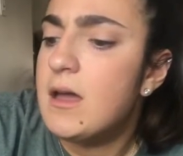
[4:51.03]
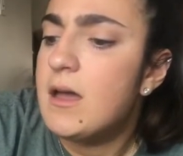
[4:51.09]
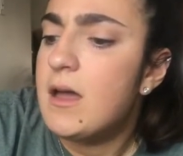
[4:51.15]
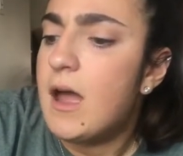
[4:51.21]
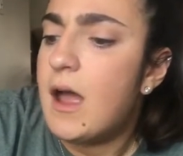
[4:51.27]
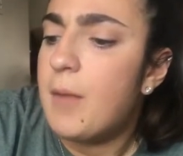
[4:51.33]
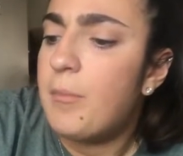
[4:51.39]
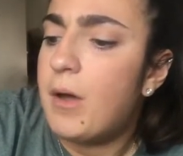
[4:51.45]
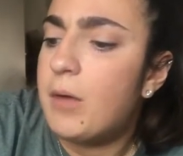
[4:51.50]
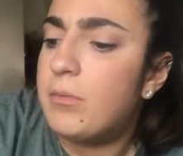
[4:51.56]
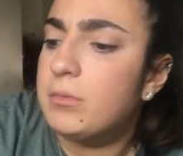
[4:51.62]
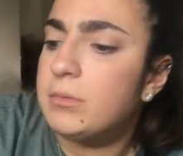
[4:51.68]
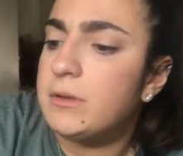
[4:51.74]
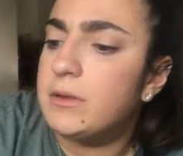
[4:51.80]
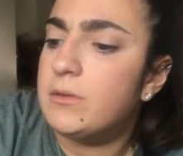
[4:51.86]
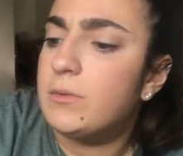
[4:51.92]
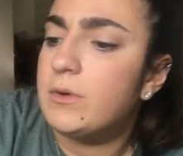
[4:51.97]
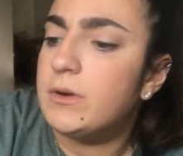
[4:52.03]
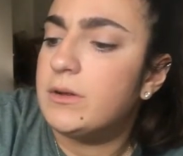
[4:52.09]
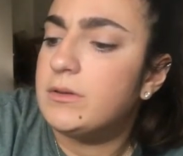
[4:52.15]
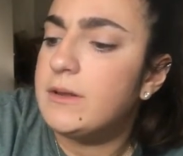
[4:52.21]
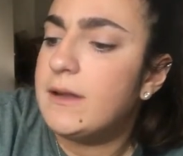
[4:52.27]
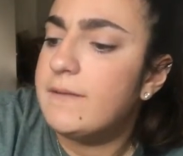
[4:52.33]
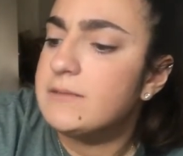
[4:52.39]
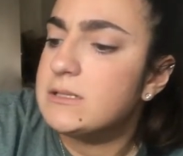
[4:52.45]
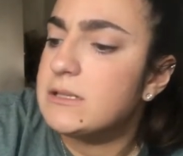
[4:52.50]
and probably the world
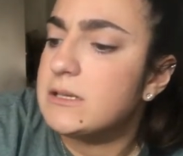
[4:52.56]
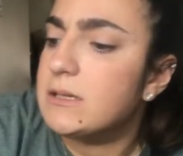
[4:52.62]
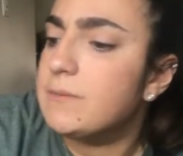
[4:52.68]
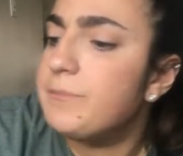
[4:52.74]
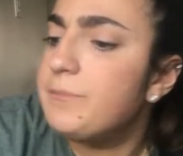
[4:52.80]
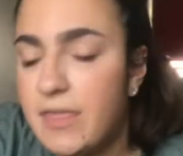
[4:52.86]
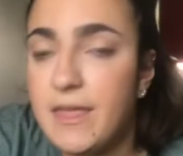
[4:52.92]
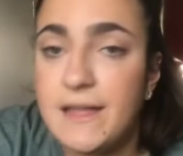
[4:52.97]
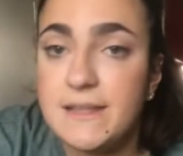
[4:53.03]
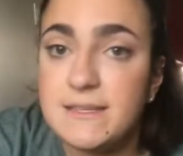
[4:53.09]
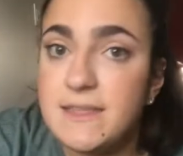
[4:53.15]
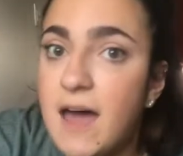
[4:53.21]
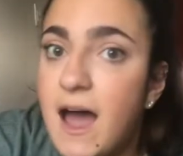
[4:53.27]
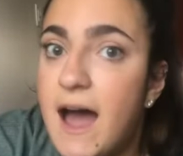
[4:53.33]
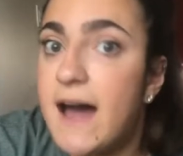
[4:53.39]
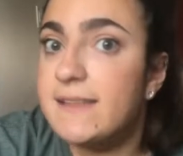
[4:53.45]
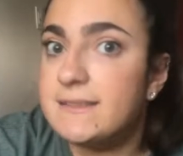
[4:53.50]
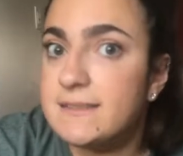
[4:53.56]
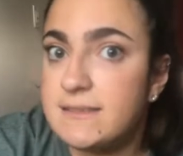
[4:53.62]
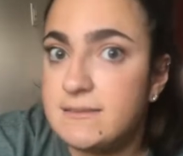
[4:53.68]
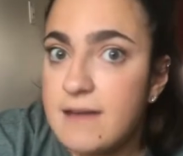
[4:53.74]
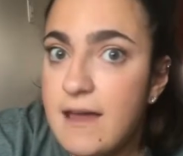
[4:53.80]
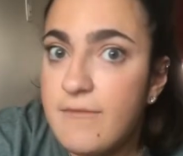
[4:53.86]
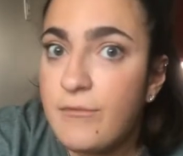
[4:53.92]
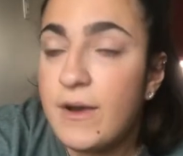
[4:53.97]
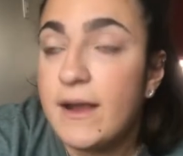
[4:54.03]
have seen. That's the hot
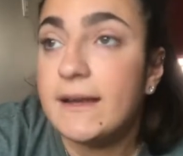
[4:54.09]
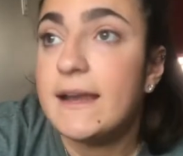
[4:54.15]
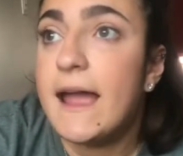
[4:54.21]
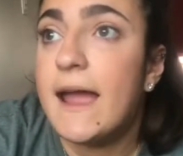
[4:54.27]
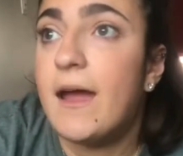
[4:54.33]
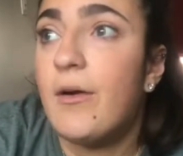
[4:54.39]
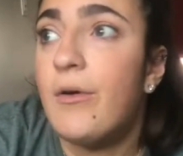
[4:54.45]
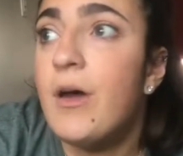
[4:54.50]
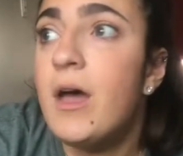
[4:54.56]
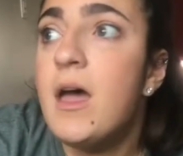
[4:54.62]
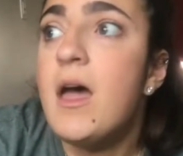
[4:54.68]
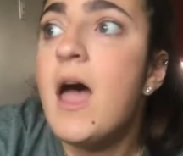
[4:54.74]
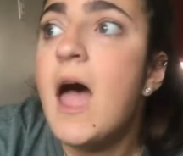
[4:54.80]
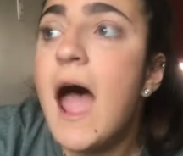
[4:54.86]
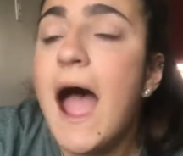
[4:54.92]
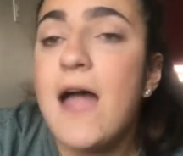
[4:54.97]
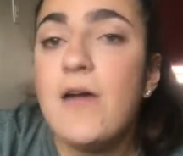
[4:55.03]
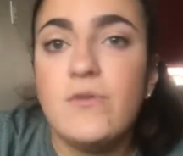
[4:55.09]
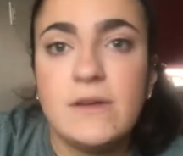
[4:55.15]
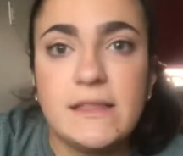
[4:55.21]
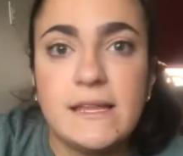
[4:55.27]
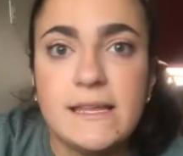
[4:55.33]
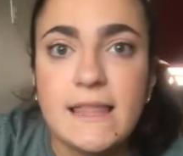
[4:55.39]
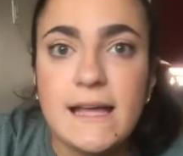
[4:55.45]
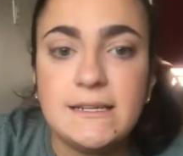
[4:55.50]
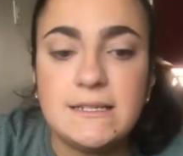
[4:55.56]
stuff right now. I really
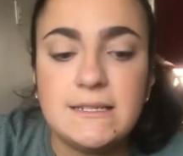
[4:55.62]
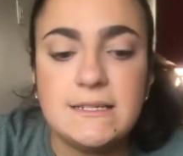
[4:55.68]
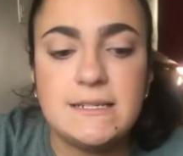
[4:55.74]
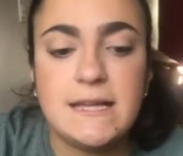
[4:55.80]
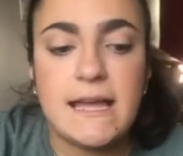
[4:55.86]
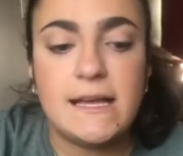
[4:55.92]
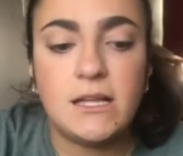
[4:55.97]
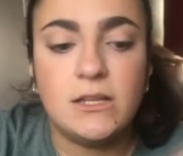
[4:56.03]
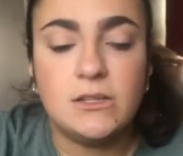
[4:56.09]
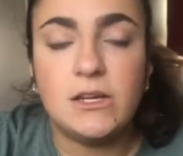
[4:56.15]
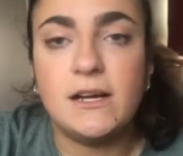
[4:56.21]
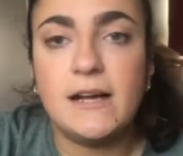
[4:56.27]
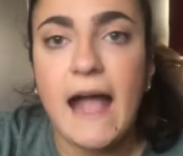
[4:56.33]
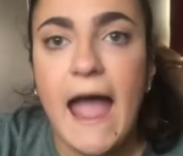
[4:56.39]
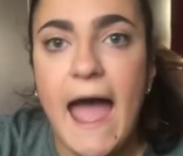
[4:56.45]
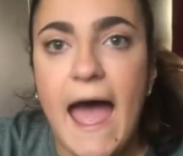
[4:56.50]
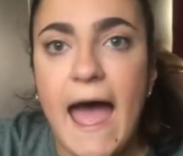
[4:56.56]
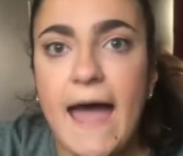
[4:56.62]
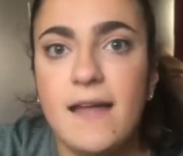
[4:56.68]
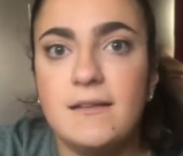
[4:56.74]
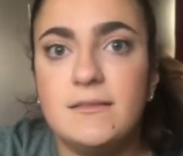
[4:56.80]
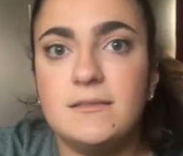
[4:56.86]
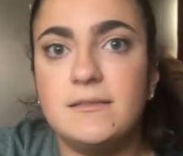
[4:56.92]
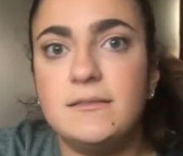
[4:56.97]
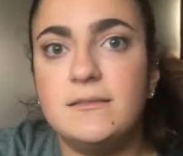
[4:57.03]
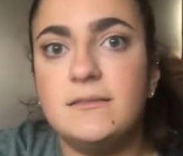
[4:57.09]
like to take a look at
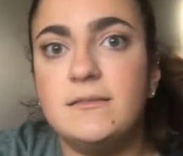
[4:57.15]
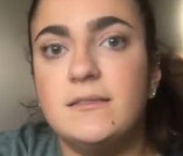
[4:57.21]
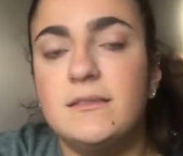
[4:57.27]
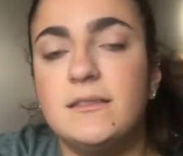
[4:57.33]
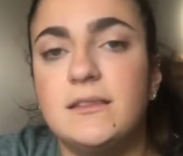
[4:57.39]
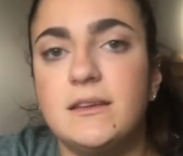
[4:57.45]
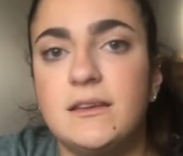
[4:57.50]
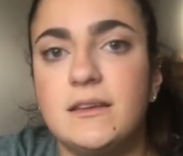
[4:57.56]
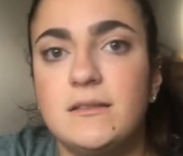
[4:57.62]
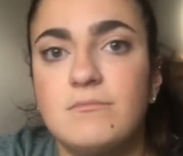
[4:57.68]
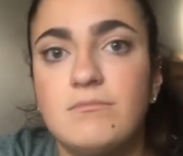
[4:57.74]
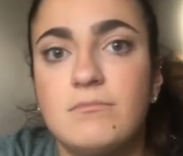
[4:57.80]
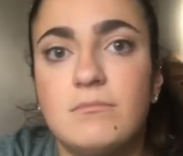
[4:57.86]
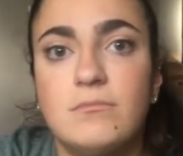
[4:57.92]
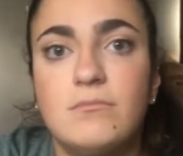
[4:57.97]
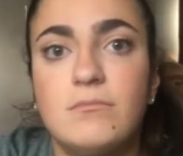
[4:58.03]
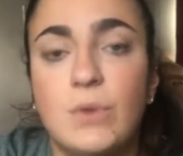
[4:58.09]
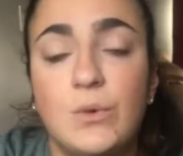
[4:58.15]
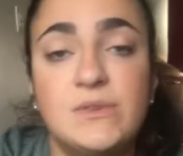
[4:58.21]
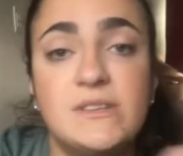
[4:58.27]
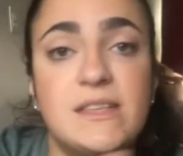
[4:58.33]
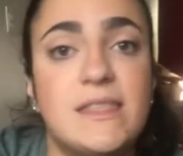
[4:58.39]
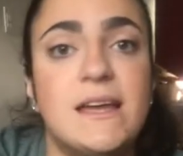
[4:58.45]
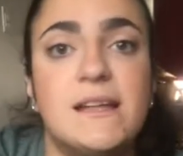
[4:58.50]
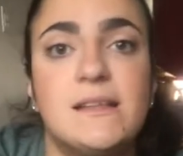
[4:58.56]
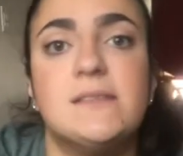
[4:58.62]
the most
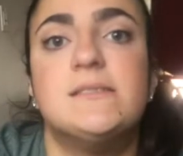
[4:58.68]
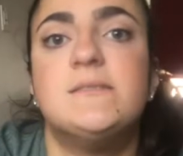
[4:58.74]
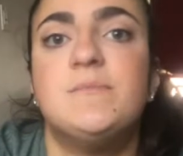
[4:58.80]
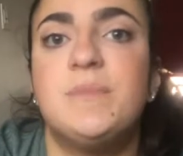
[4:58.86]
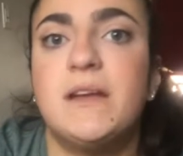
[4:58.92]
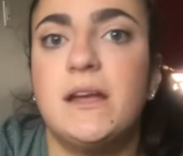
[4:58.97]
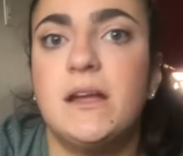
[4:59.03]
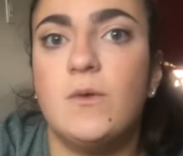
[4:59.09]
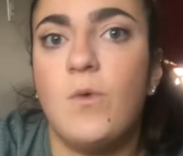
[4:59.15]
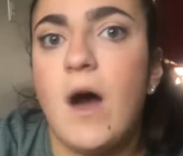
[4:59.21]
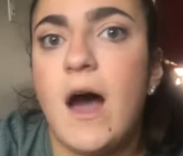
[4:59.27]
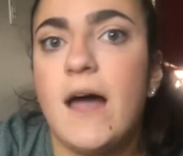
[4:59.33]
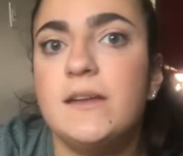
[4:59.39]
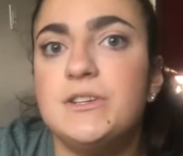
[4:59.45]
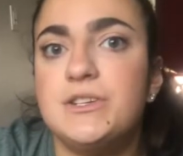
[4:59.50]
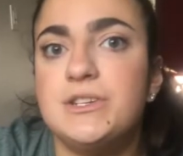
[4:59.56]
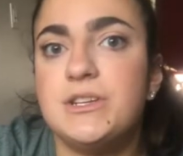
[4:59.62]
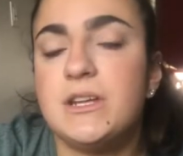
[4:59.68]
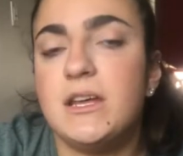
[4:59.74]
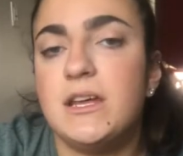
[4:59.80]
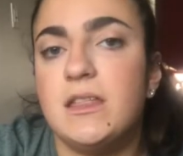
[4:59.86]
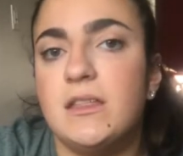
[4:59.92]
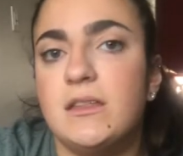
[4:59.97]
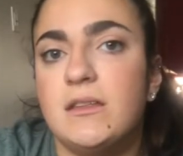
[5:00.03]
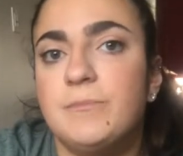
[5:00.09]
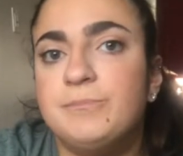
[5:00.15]
things being watched
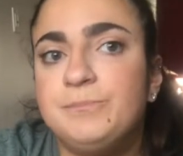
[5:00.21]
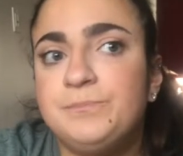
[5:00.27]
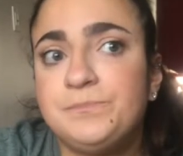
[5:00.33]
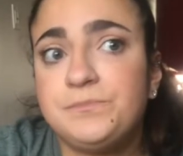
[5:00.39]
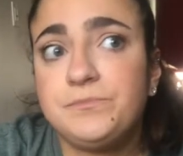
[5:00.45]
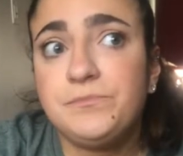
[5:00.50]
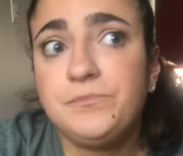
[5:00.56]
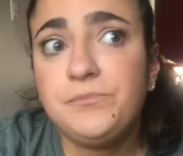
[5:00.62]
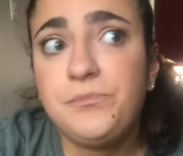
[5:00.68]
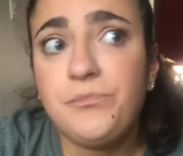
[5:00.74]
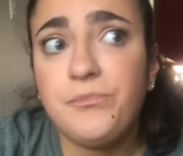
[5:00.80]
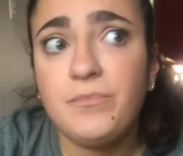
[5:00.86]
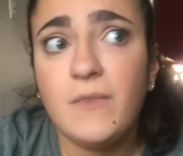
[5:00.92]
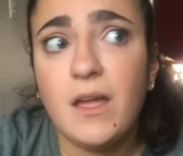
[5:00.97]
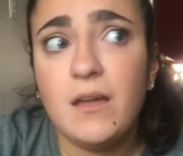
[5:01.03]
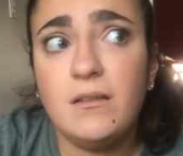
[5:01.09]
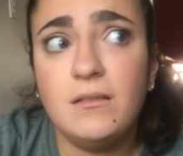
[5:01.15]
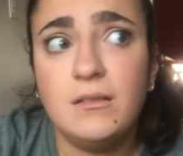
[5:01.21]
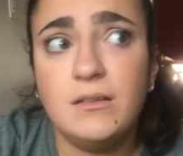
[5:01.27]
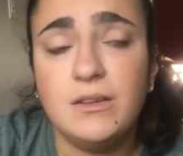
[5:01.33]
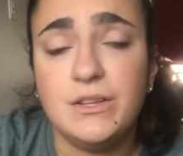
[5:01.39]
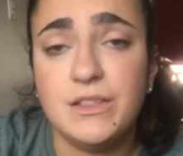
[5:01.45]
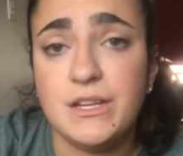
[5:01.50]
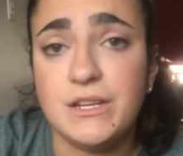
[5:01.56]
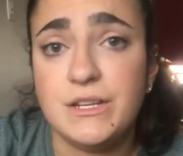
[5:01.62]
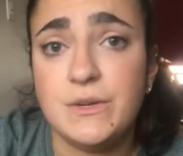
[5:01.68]
in
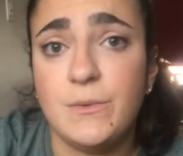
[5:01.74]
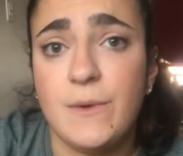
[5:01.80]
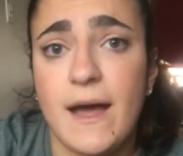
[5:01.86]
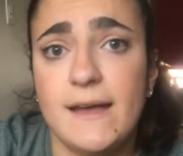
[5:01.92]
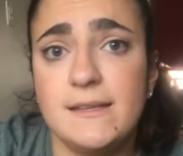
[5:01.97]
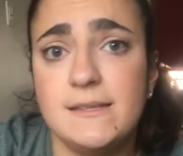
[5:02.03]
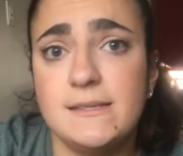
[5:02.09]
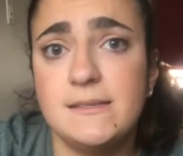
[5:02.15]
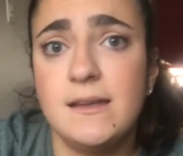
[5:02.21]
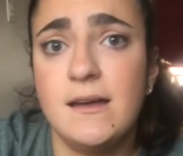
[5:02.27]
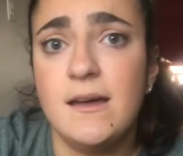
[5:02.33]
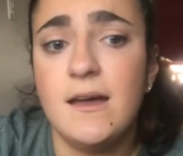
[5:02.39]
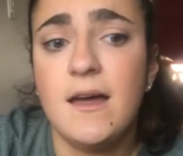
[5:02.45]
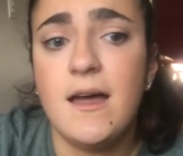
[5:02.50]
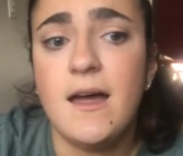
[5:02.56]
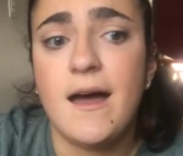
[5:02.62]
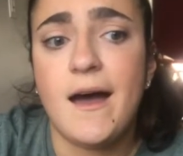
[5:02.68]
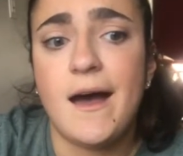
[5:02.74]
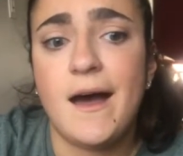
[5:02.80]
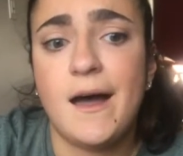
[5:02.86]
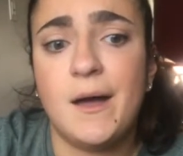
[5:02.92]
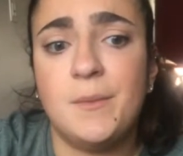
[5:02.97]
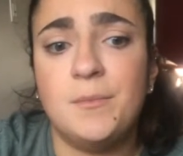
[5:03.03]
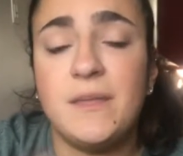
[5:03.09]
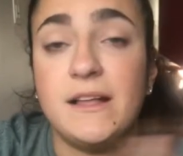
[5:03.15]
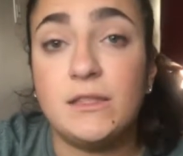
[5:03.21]
the US,
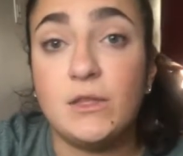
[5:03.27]
like the